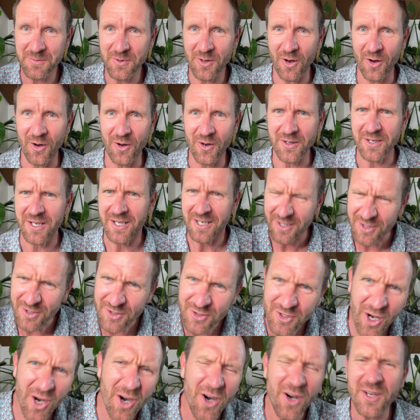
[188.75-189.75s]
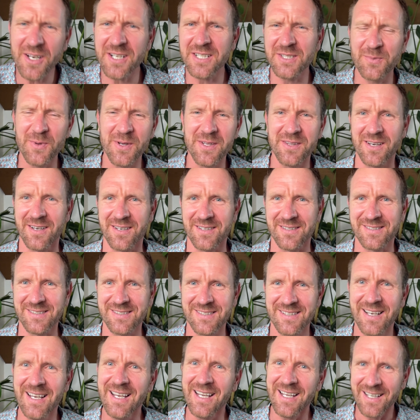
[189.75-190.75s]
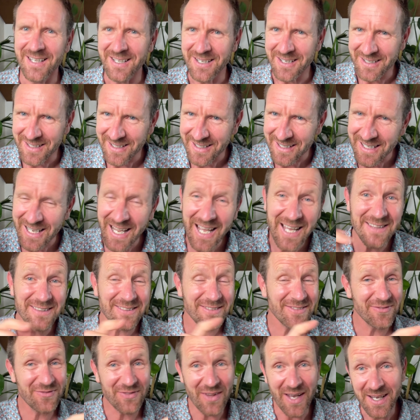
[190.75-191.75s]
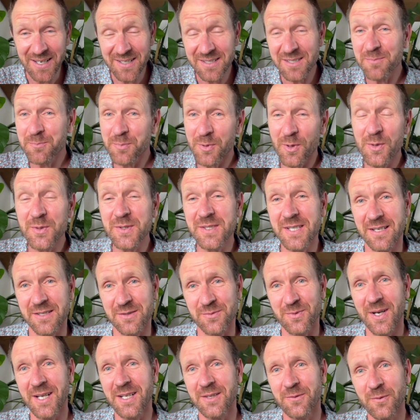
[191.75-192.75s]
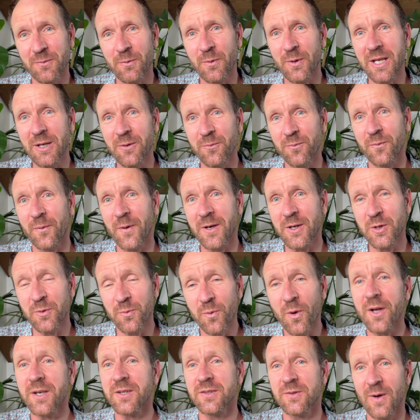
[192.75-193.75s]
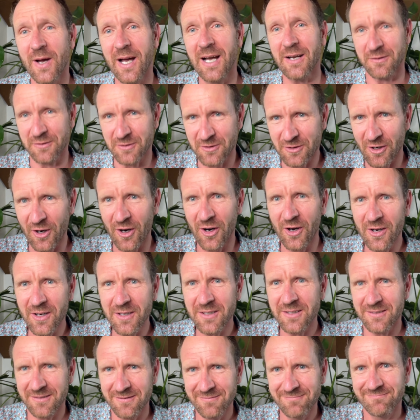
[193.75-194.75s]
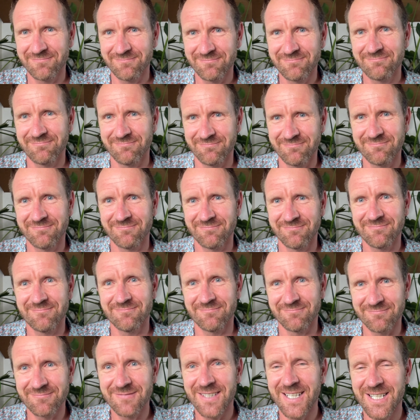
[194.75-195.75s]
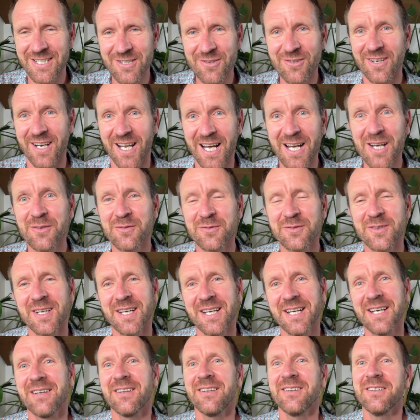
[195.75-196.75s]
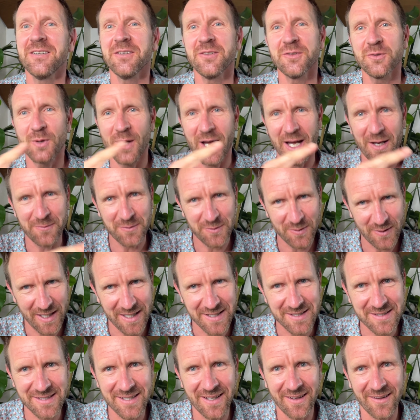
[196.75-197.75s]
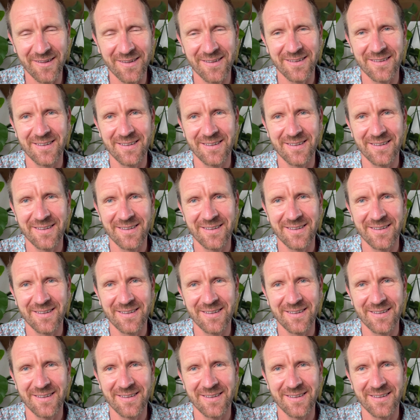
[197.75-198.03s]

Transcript: God. God is with us. And that is a process, right? We when you want to have God in your life, you have to get still.